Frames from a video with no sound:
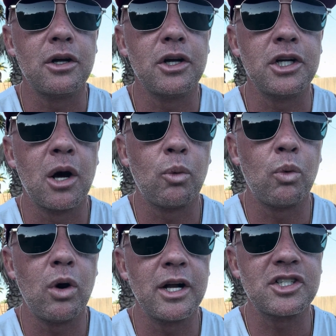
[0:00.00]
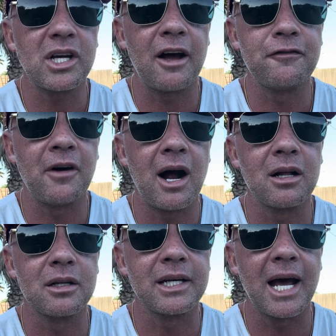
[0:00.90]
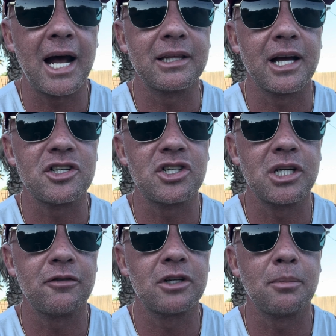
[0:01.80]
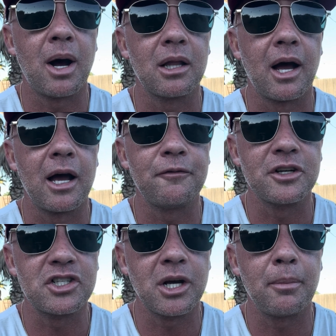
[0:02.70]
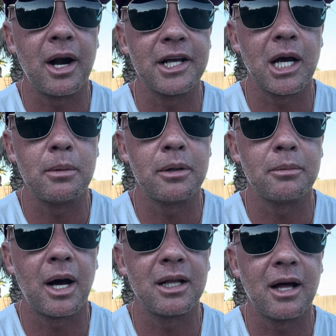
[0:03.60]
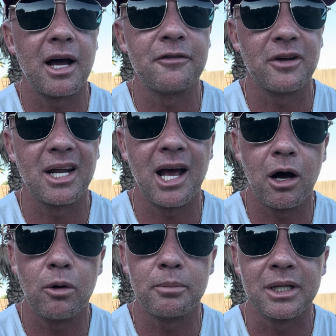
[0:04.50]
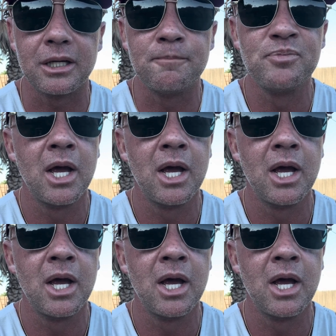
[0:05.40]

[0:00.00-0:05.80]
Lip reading: once I finally had that shift in my life and somebody come in my life and help me